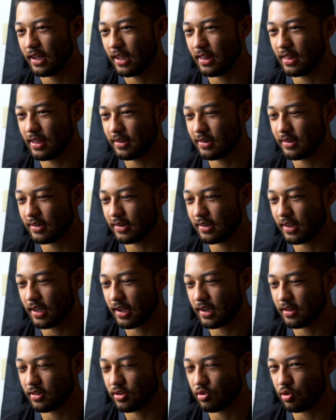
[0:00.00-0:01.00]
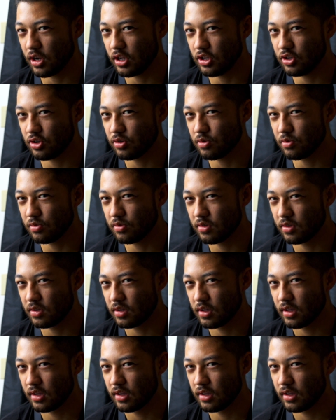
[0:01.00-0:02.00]
This is like
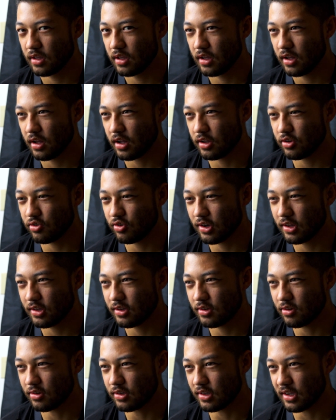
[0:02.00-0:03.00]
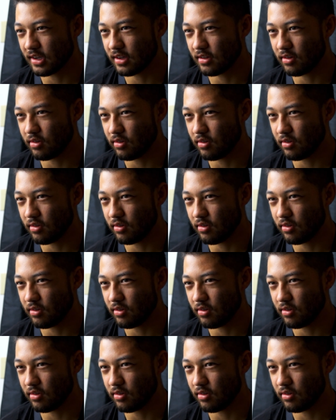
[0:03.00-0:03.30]
2200, so it's like